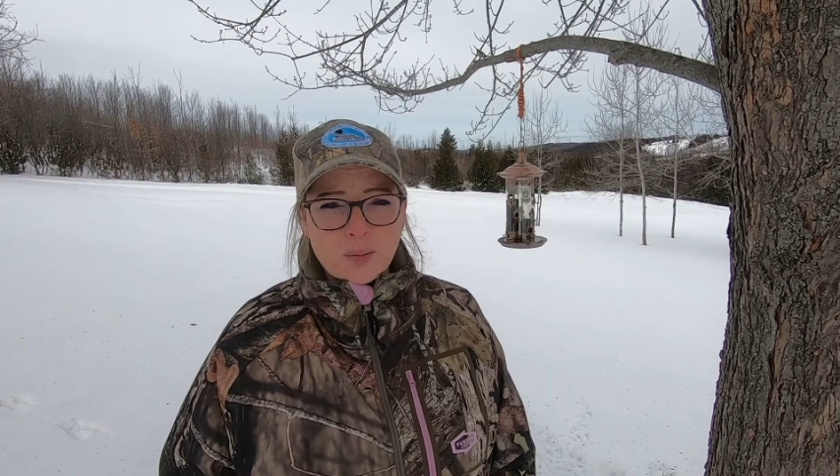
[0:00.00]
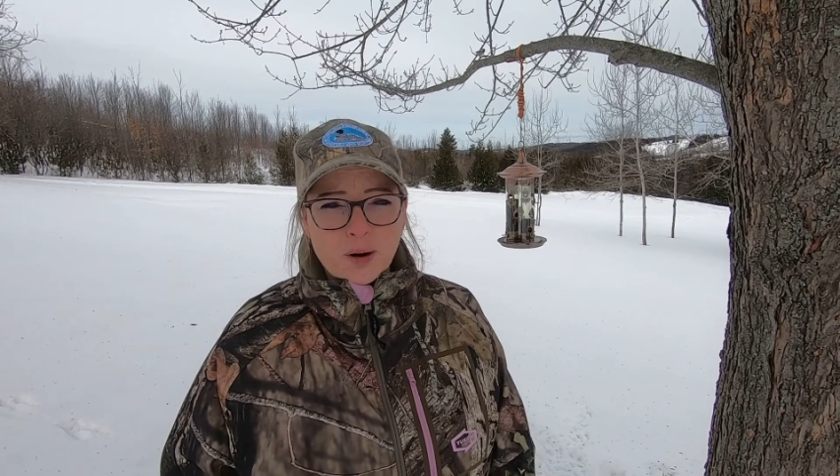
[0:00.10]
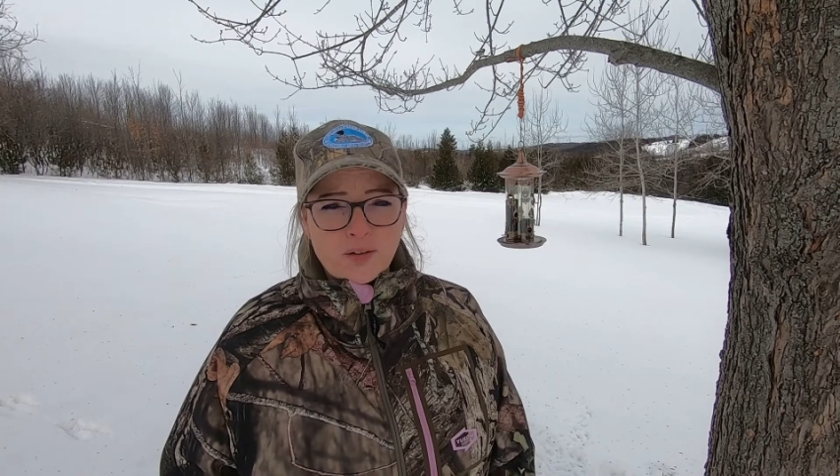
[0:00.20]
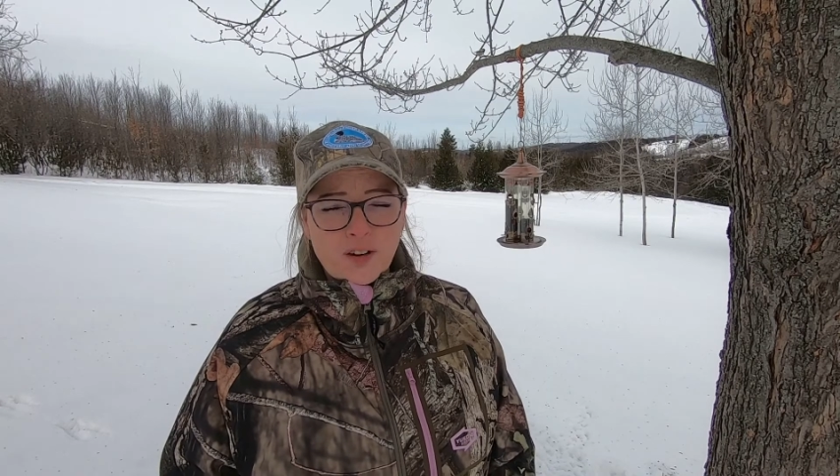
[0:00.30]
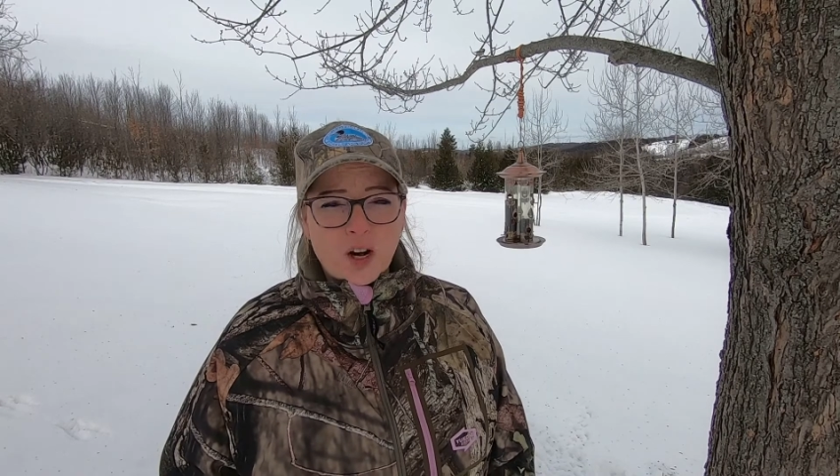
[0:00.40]
your
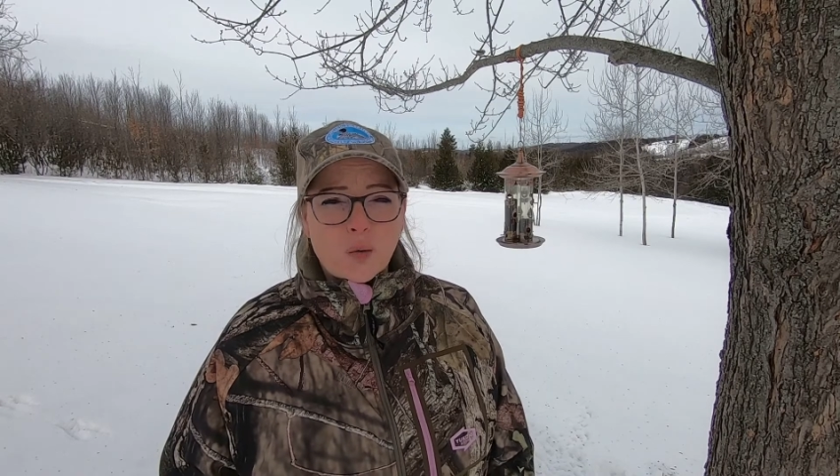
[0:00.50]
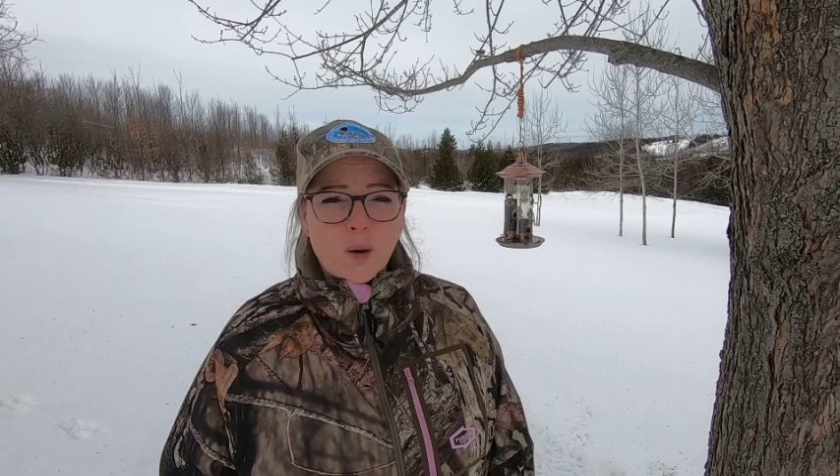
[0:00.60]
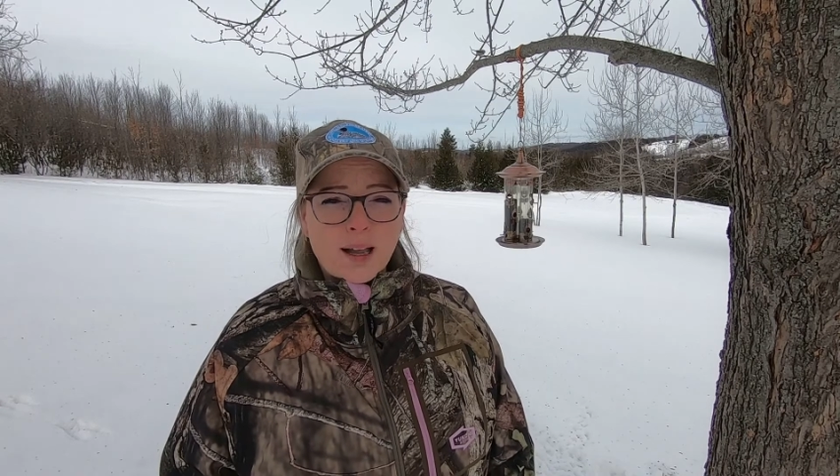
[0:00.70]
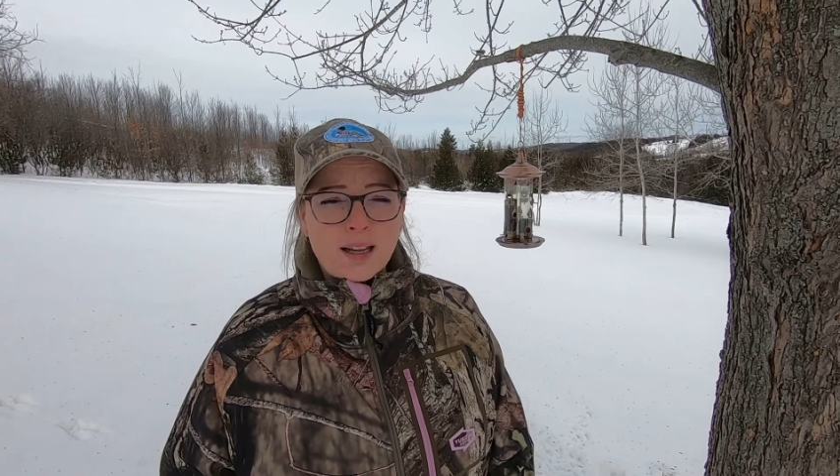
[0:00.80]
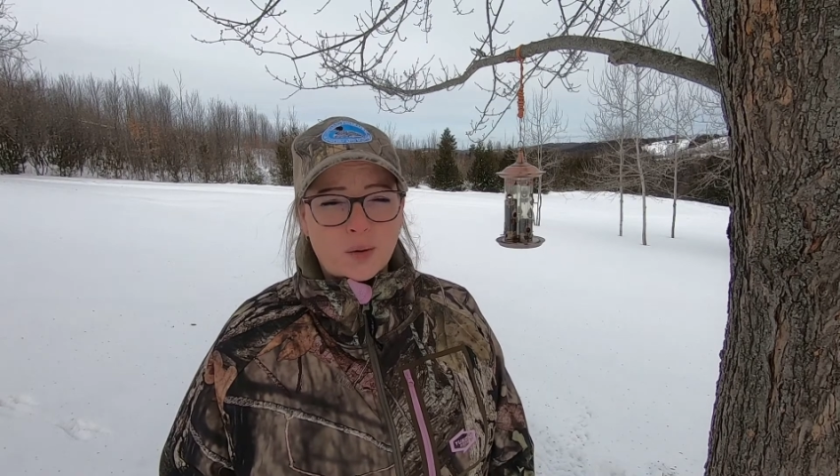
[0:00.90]
bird feeder
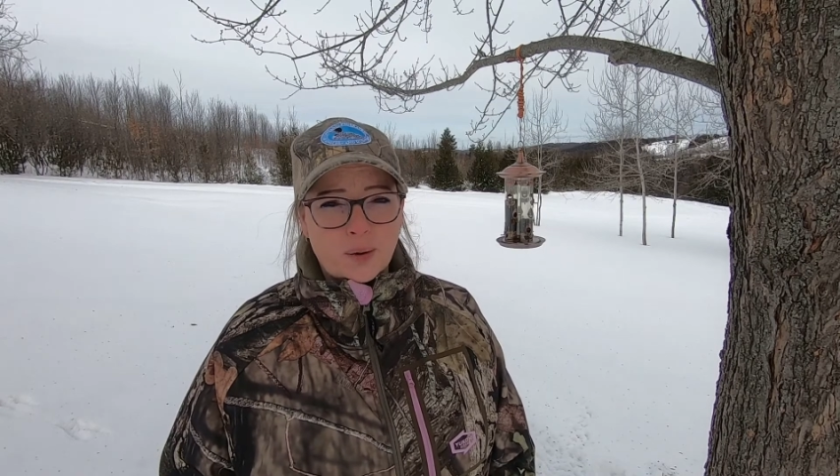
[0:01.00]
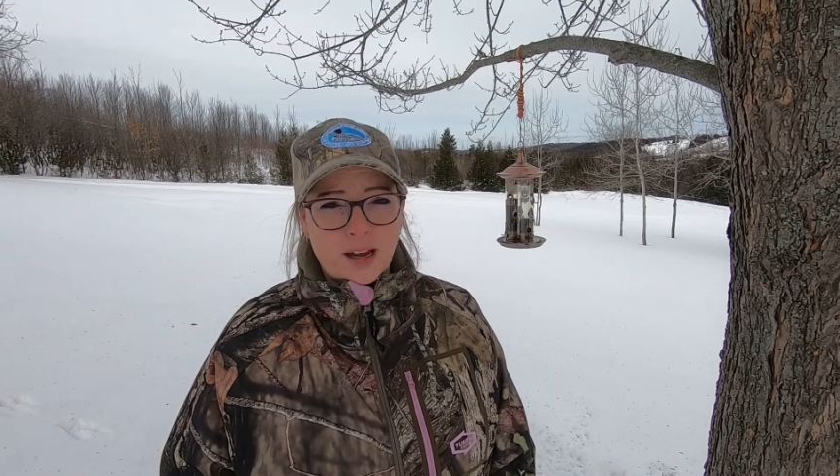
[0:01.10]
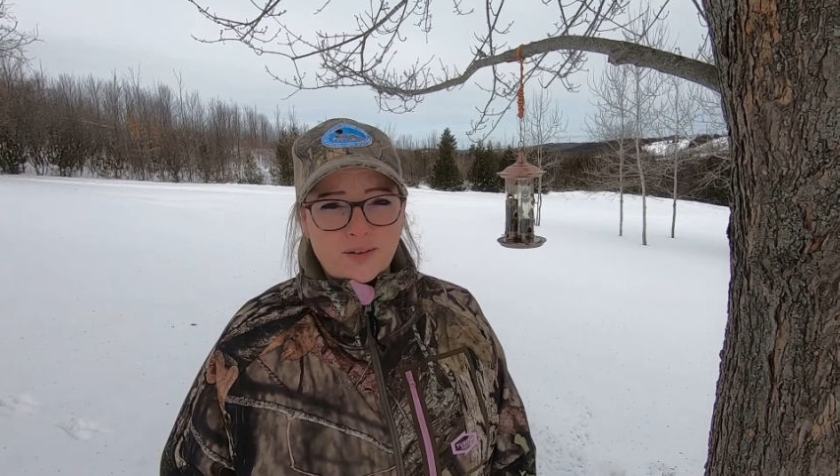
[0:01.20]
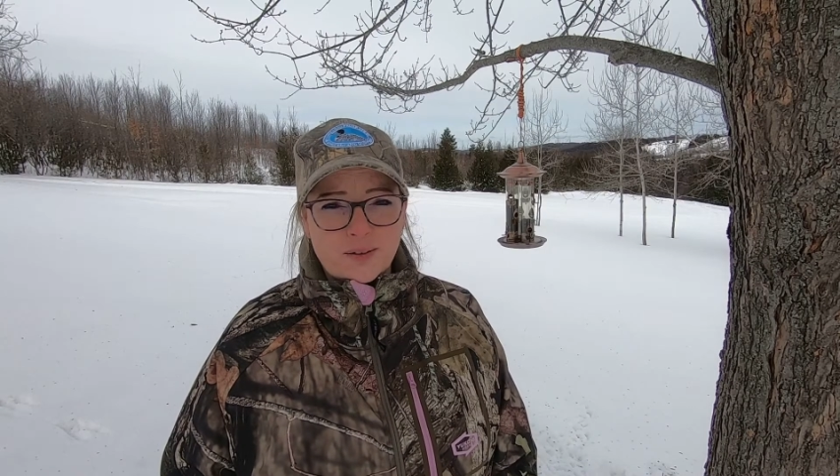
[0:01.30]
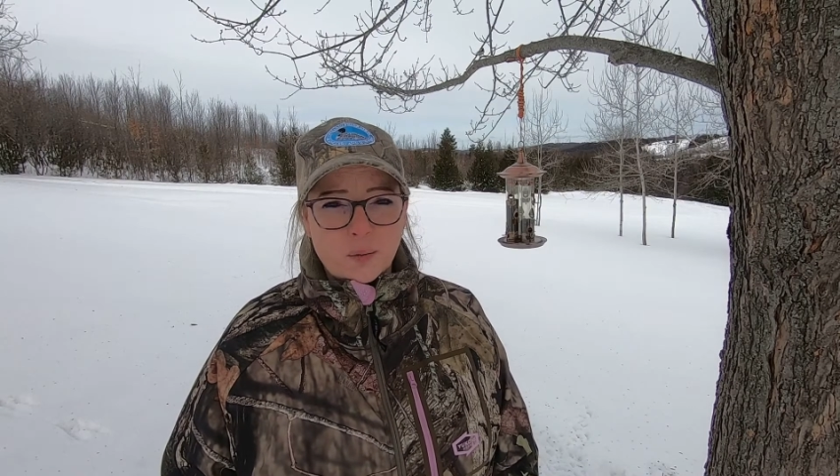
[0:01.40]
well
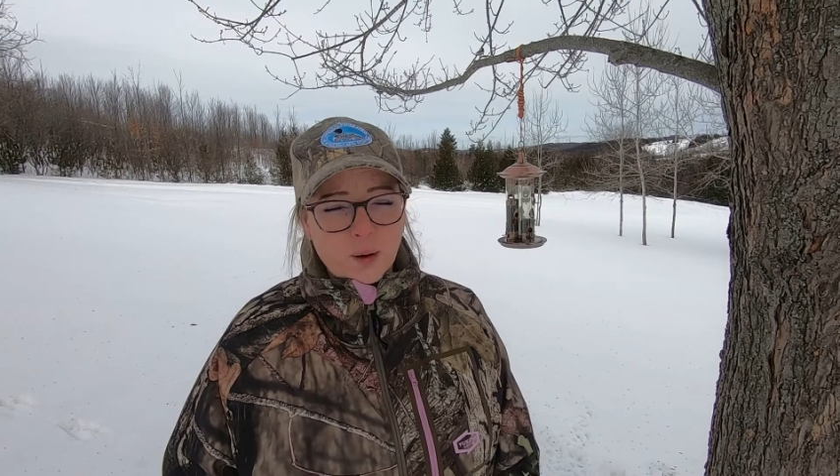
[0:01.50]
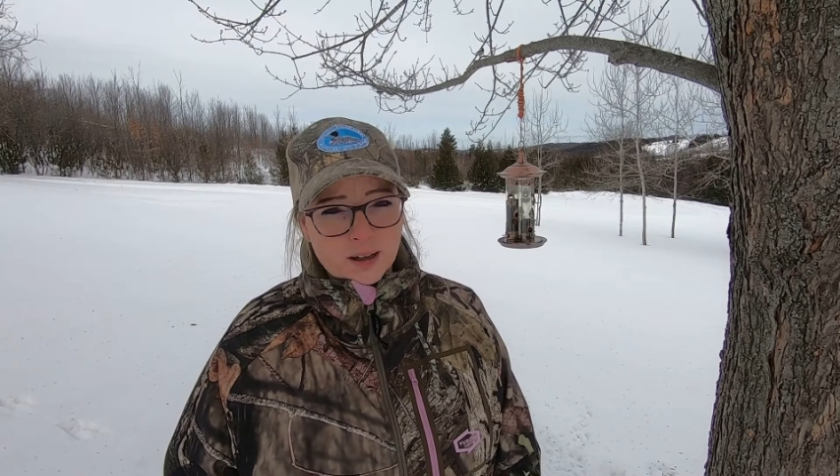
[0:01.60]
away from